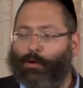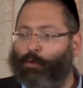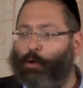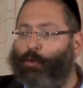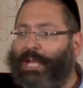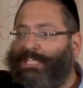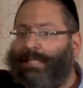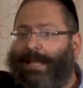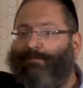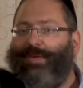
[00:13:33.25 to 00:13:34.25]
We reach
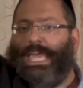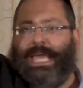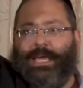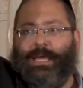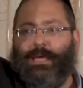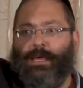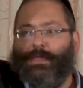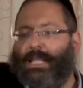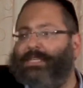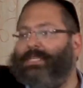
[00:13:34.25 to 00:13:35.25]
that peak,
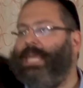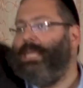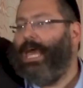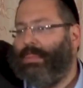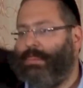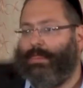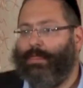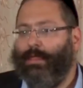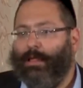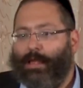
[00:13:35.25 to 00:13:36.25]
that
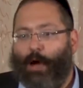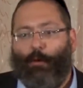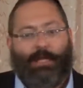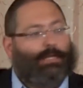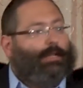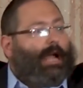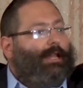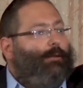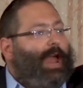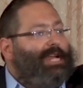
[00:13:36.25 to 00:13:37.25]
zenith. And what's the
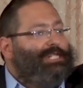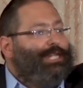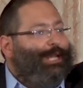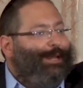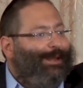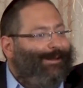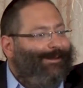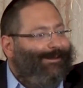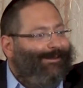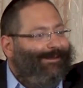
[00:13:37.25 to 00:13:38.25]
declaration?
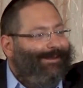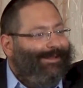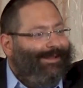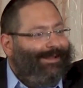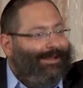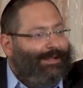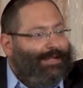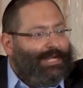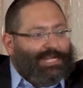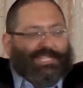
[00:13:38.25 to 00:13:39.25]

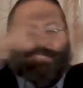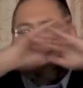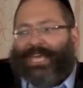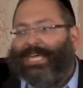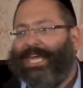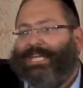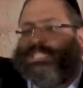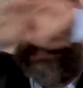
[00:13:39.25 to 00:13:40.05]
Shvikin,